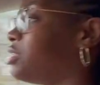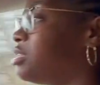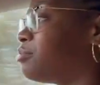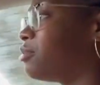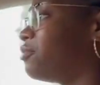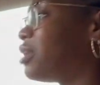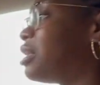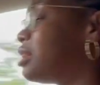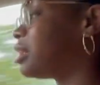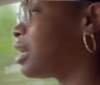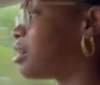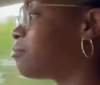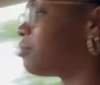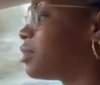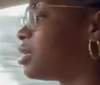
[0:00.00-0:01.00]
to prevent
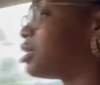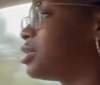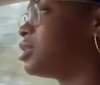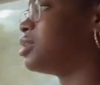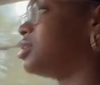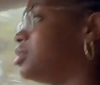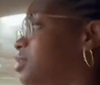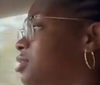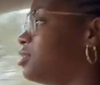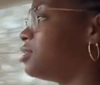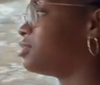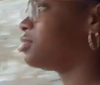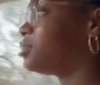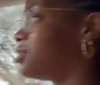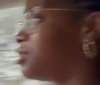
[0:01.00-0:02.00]
that, but
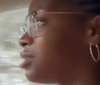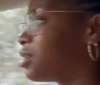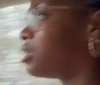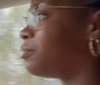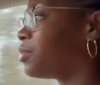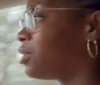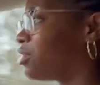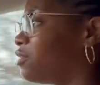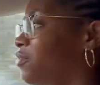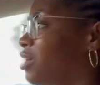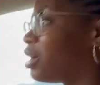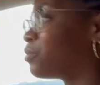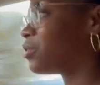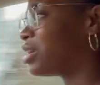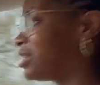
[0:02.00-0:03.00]
it's going to be a lot of
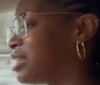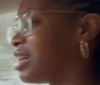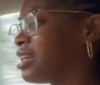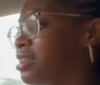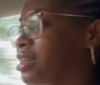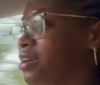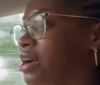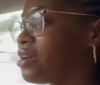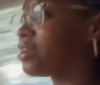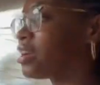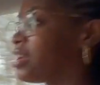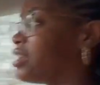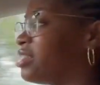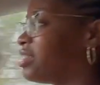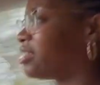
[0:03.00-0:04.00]
hard work to get there, I
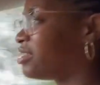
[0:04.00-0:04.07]
reckon.